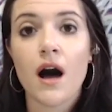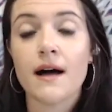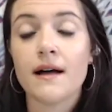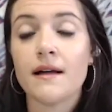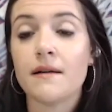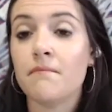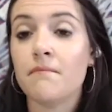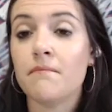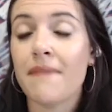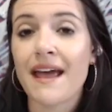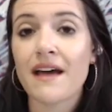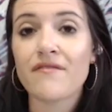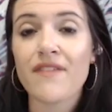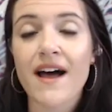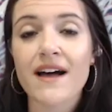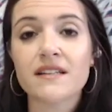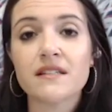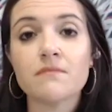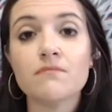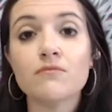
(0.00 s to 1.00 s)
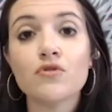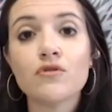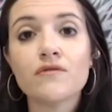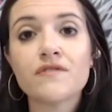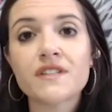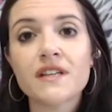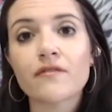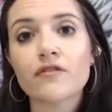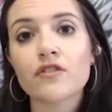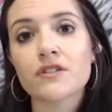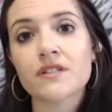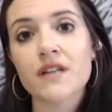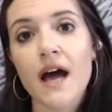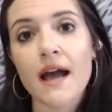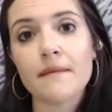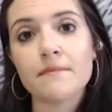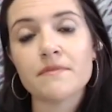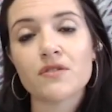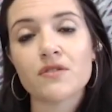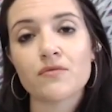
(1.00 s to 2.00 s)
may have had to move several
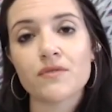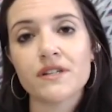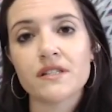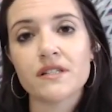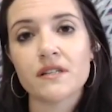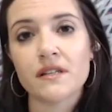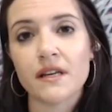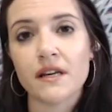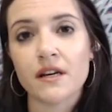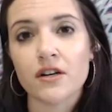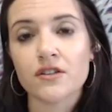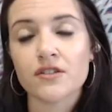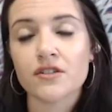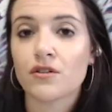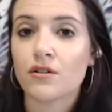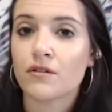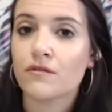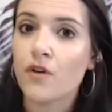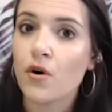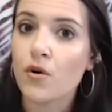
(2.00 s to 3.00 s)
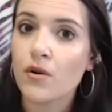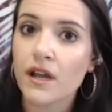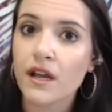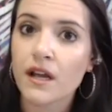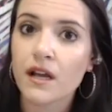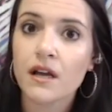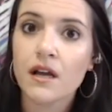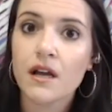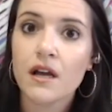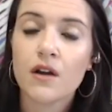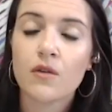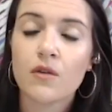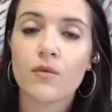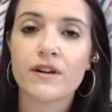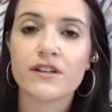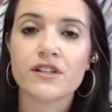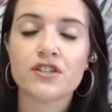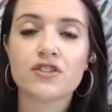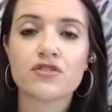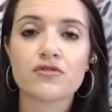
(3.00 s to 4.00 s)
times in recent years, and their voting
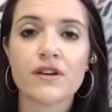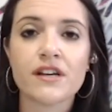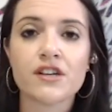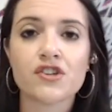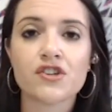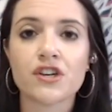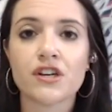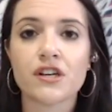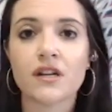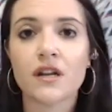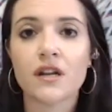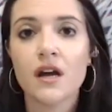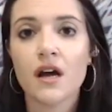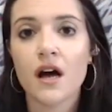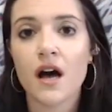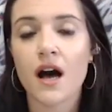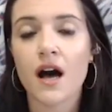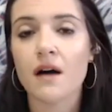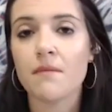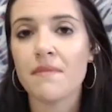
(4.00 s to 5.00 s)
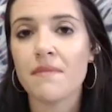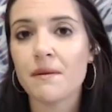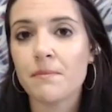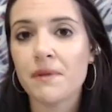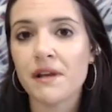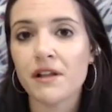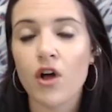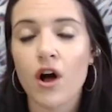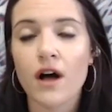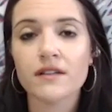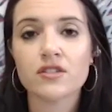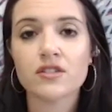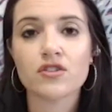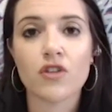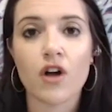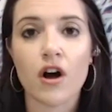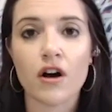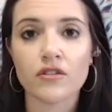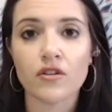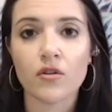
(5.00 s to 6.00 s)
registration may be lost
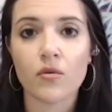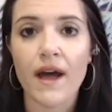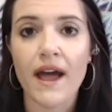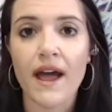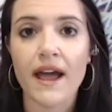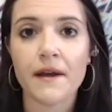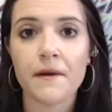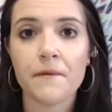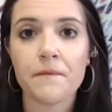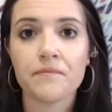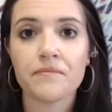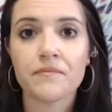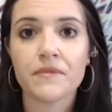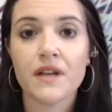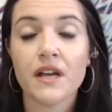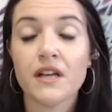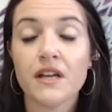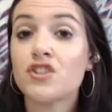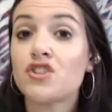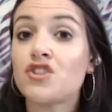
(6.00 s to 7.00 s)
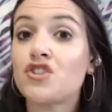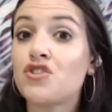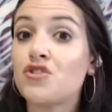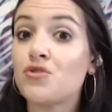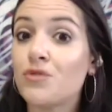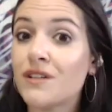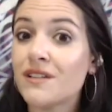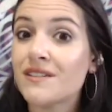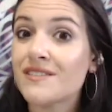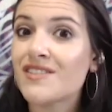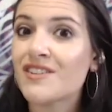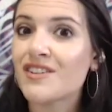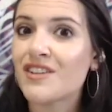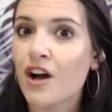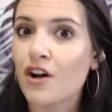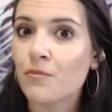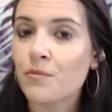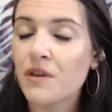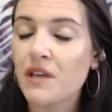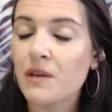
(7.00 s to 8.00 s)
along the way. Students,
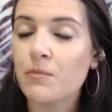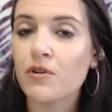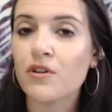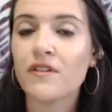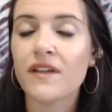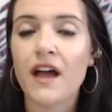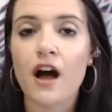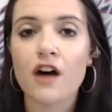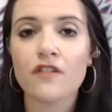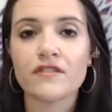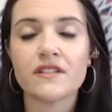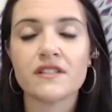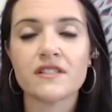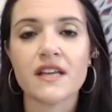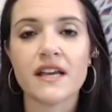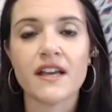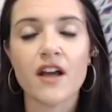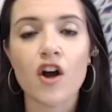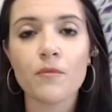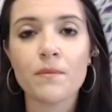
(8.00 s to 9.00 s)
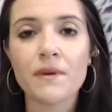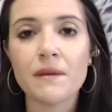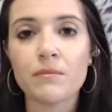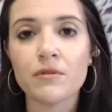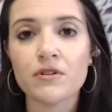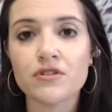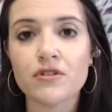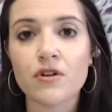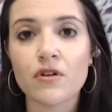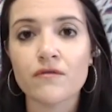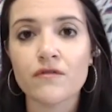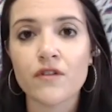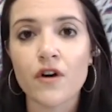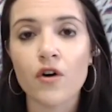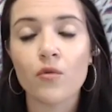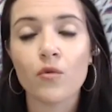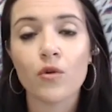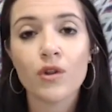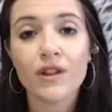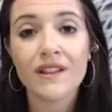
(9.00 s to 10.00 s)
young people, they often say young people don't
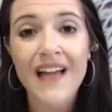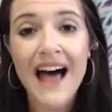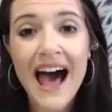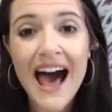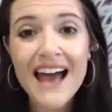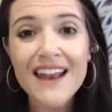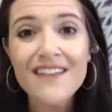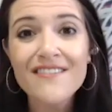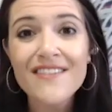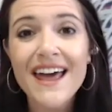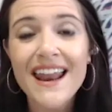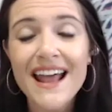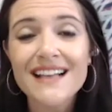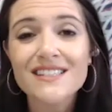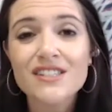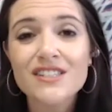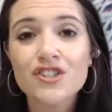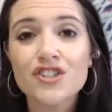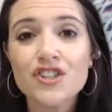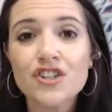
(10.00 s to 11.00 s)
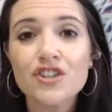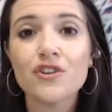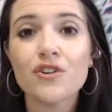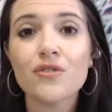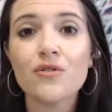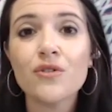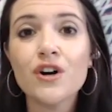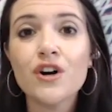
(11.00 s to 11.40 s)
vote. Well, a lot of that has to do